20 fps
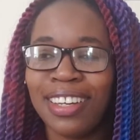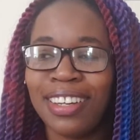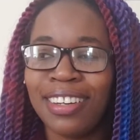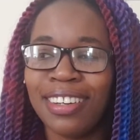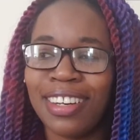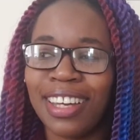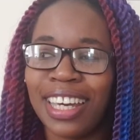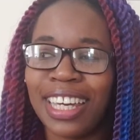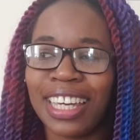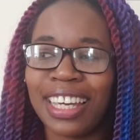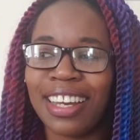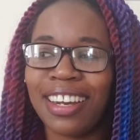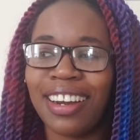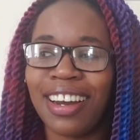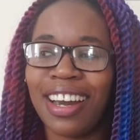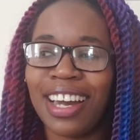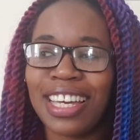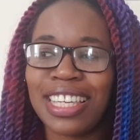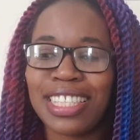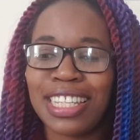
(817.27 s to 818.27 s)
Like,
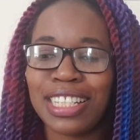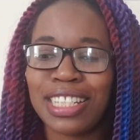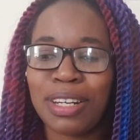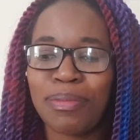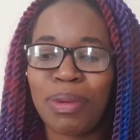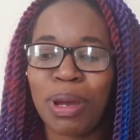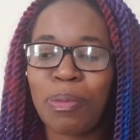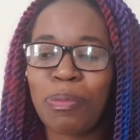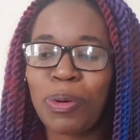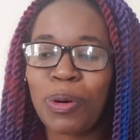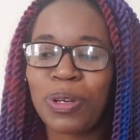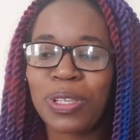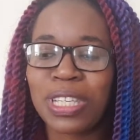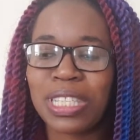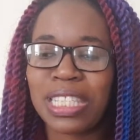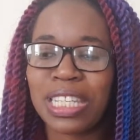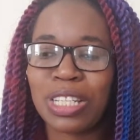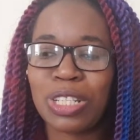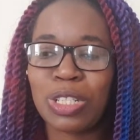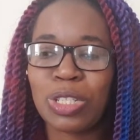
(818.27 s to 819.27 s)
I started my
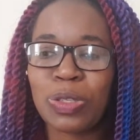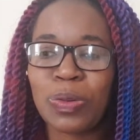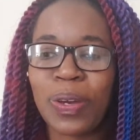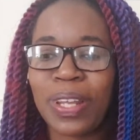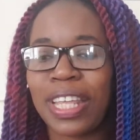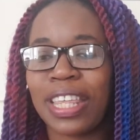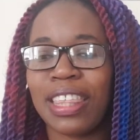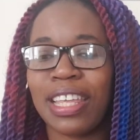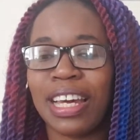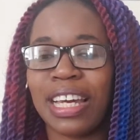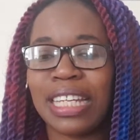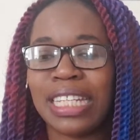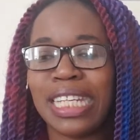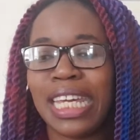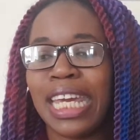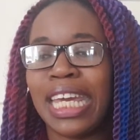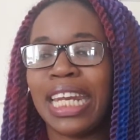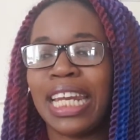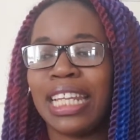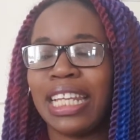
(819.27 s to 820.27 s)
process in
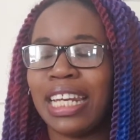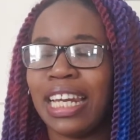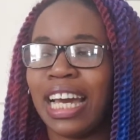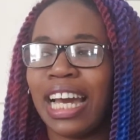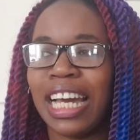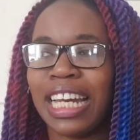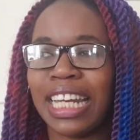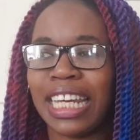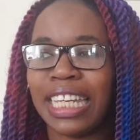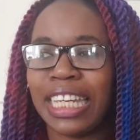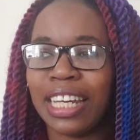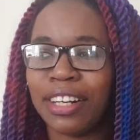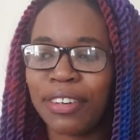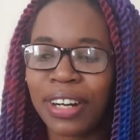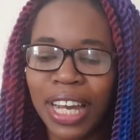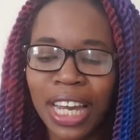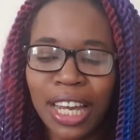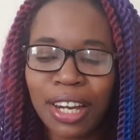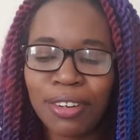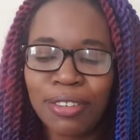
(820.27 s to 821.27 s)
2013, and then I had a year
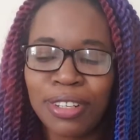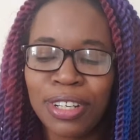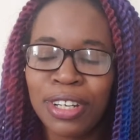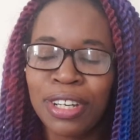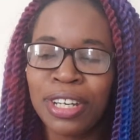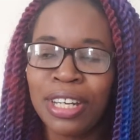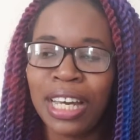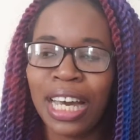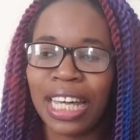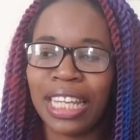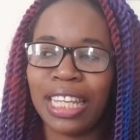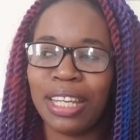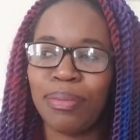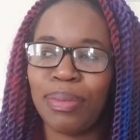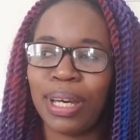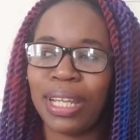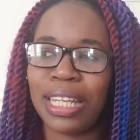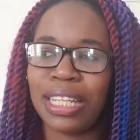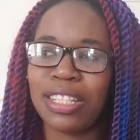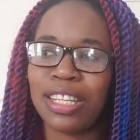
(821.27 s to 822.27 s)
out, and then
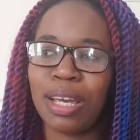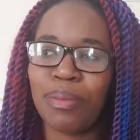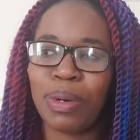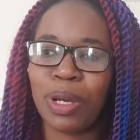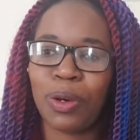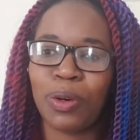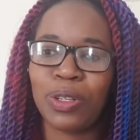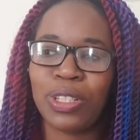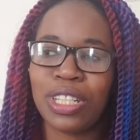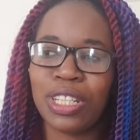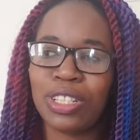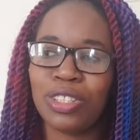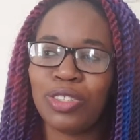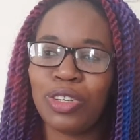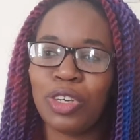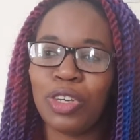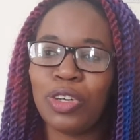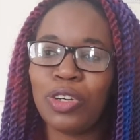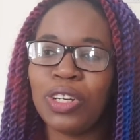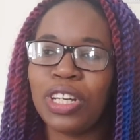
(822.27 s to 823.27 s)
by the time I got into
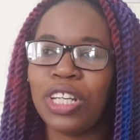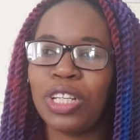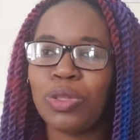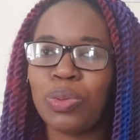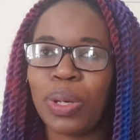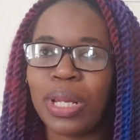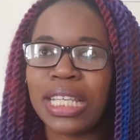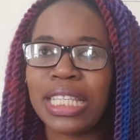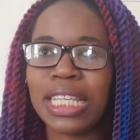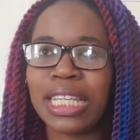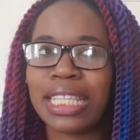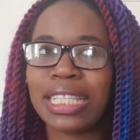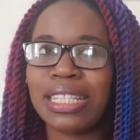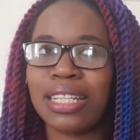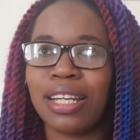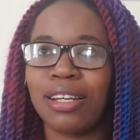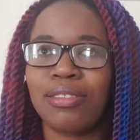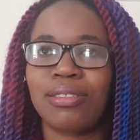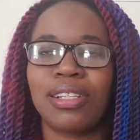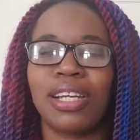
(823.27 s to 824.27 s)
uni in
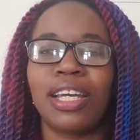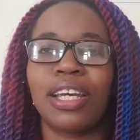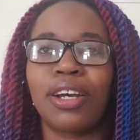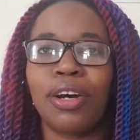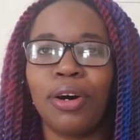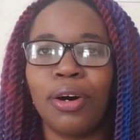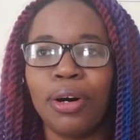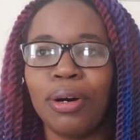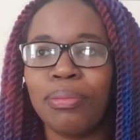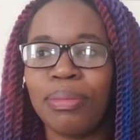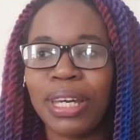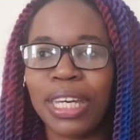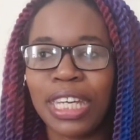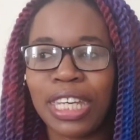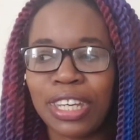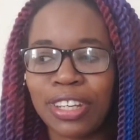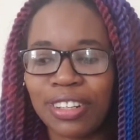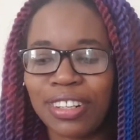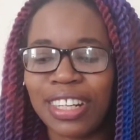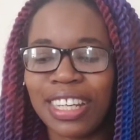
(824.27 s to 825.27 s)
2016, I was like, oh my
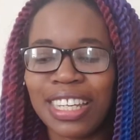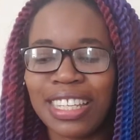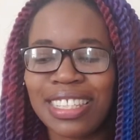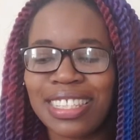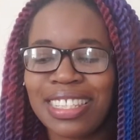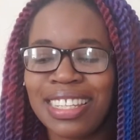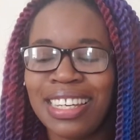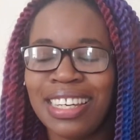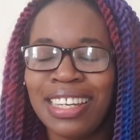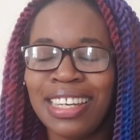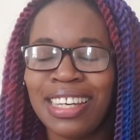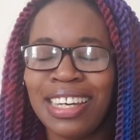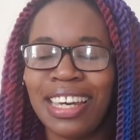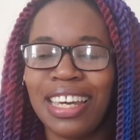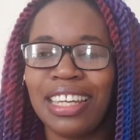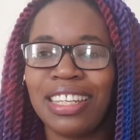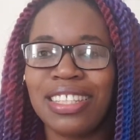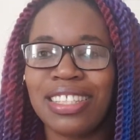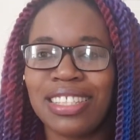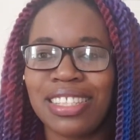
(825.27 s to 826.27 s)
goodness,
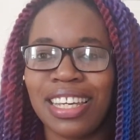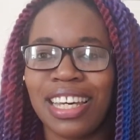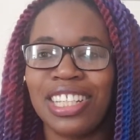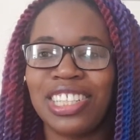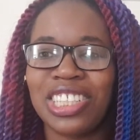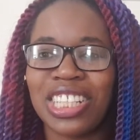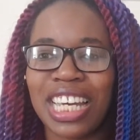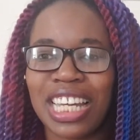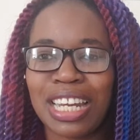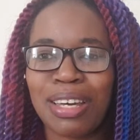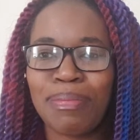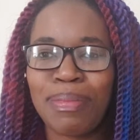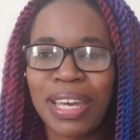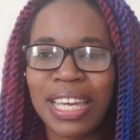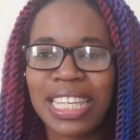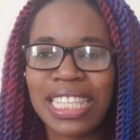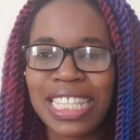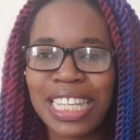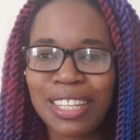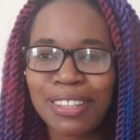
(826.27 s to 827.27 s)
it's such an
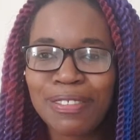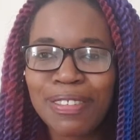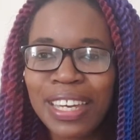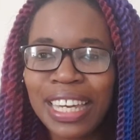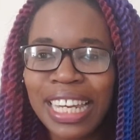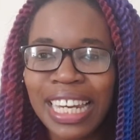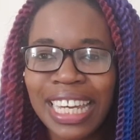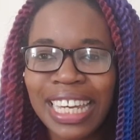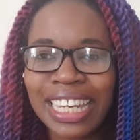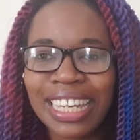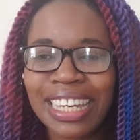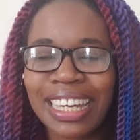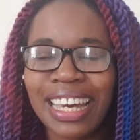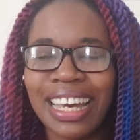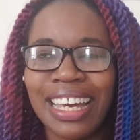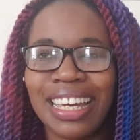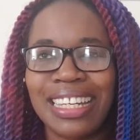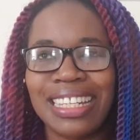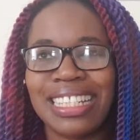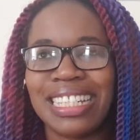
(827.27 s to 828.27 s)
amazing feeling,
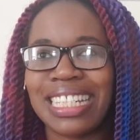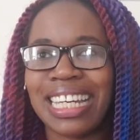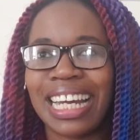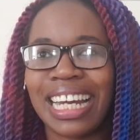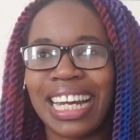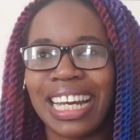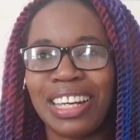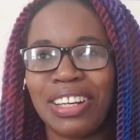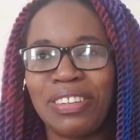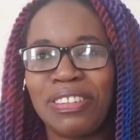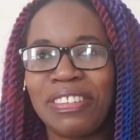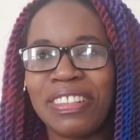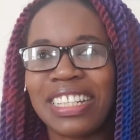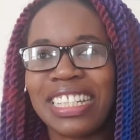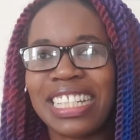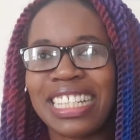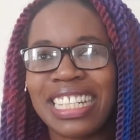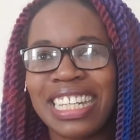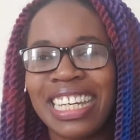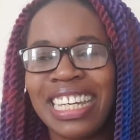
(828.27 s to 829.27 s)
and I
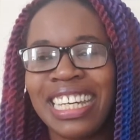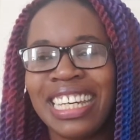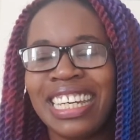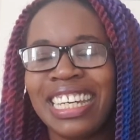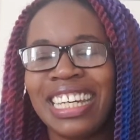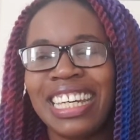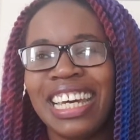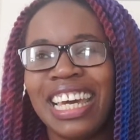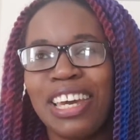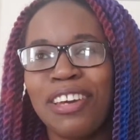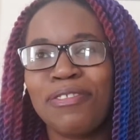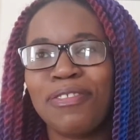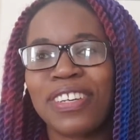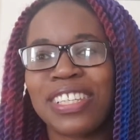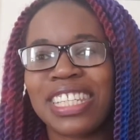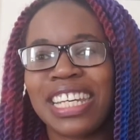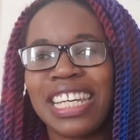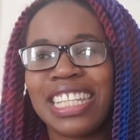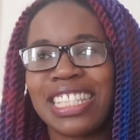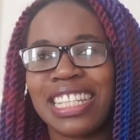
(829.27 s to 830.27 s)
cannot
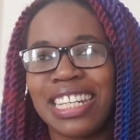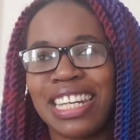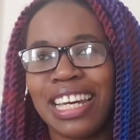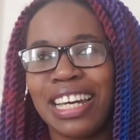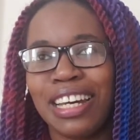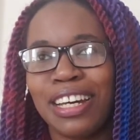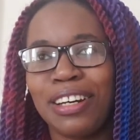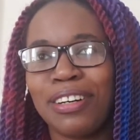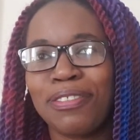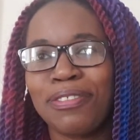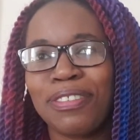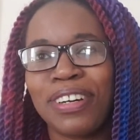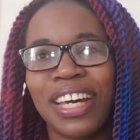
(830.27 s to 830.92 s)
emphasize enough.